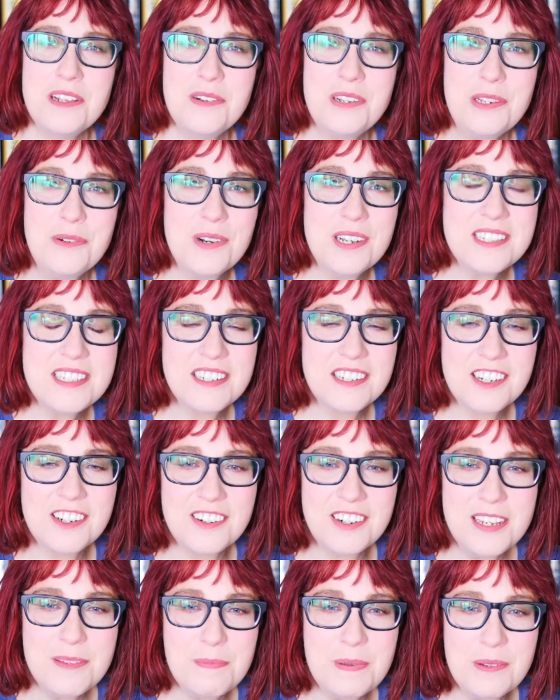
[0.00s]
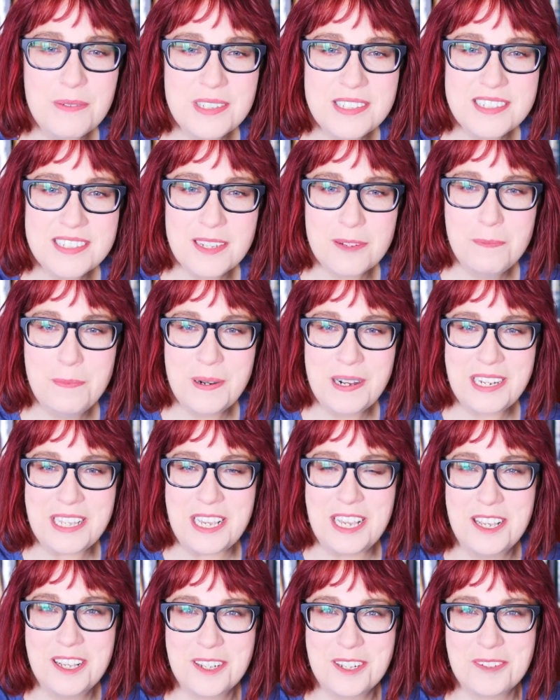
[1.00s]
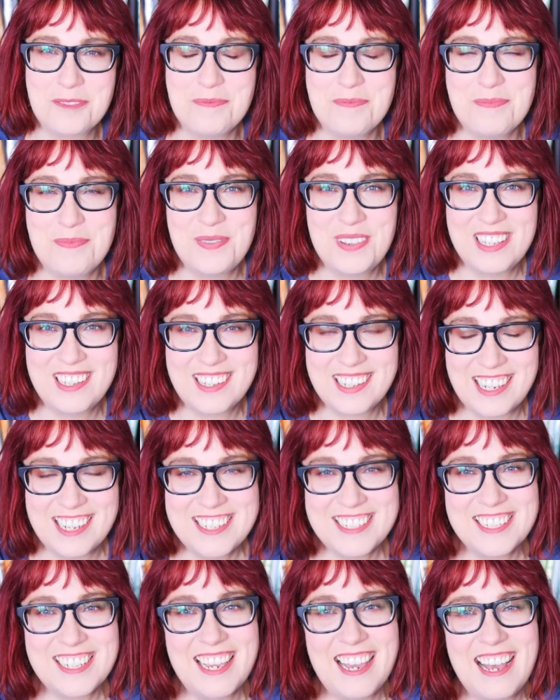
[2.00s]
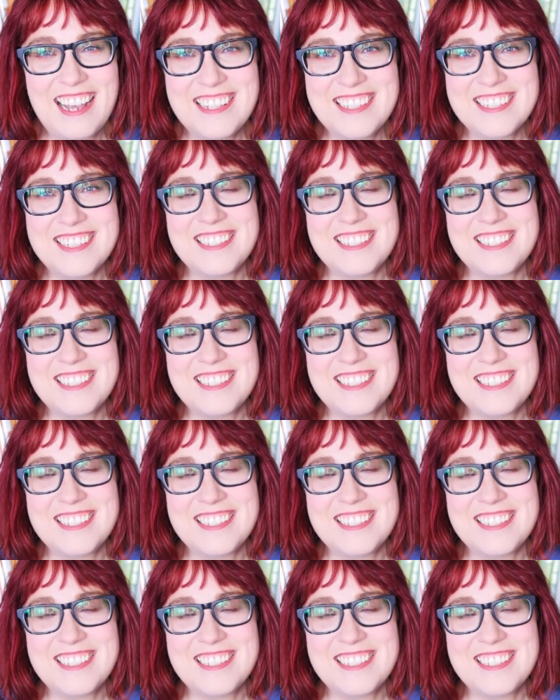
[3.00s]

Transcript: he wasn't creepy with somebody because he had